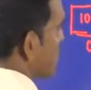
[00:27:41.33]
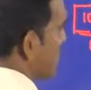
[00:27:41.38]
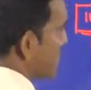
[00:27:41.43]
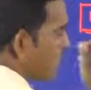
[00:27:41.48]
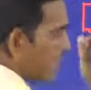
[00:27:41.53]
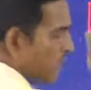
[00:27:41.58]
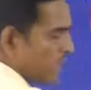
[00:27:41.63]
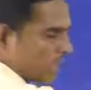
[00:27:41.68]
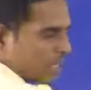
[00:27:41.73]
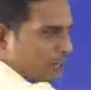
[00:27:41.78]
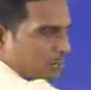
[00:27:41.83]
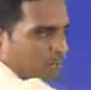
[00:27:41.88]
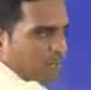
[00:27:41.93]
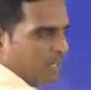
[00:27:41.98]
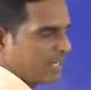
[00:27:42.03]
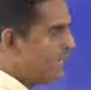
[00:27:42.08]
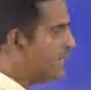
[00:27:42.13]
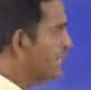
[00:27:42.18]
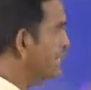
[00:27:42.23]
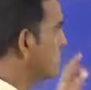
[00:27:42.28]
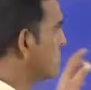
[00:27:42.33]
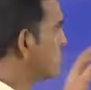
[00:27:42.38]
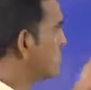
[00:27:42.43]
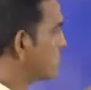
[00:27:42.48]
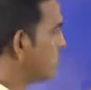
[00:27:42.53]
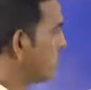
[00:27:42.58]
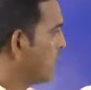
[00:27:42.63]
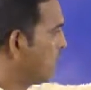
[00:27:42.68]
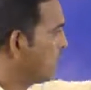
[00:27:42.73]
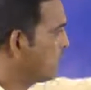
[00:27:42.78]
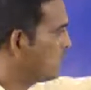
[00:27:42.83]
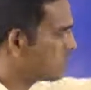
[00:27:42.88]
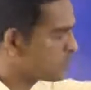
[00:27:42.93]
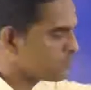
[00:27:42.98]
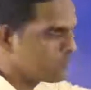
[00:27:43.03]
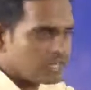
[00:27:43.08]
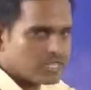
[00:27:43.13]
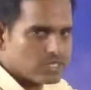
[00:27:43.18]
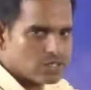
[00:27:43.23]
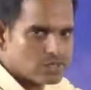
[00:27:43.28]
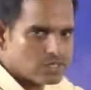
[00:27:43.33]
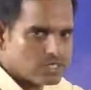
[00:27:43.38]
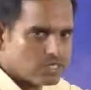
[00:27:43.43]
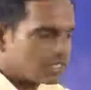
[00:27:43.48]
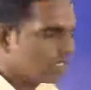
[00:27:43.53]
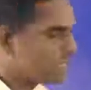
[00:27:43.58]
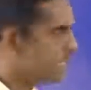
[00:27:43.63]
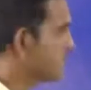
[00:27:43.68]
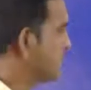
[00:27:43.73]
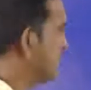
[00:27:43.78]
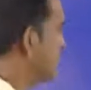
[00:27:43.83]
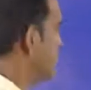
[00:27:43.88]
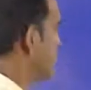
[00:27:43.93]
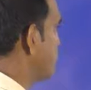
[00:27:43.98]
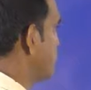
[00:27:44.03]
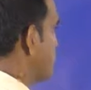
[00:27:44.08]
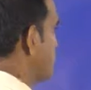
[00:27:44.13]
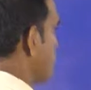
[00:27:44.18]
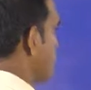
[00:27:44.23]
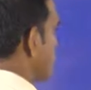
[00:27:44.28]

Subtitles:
Now you can print those values by using the same for